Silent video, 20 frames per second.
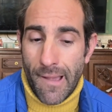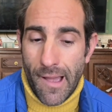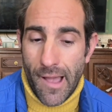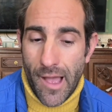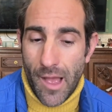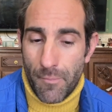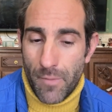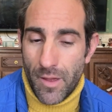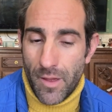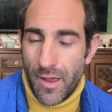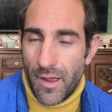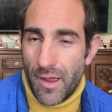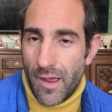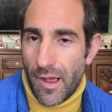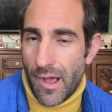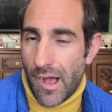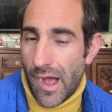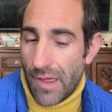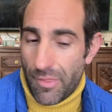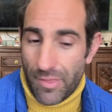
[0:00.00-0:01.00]

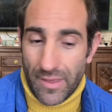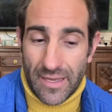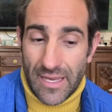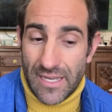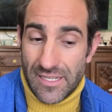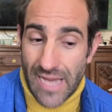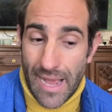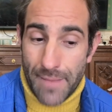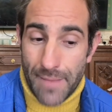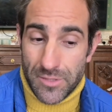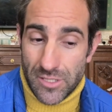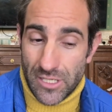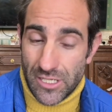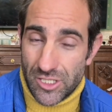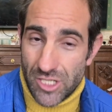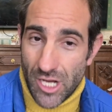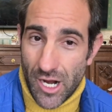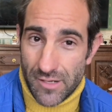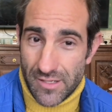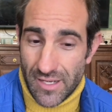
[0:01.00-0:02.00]
I think he's absolutely
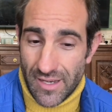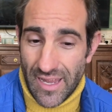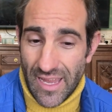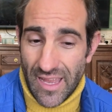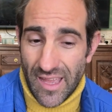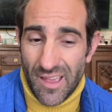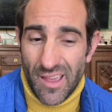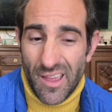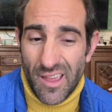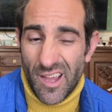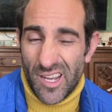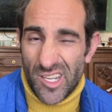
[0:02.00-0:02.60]
chucked in here.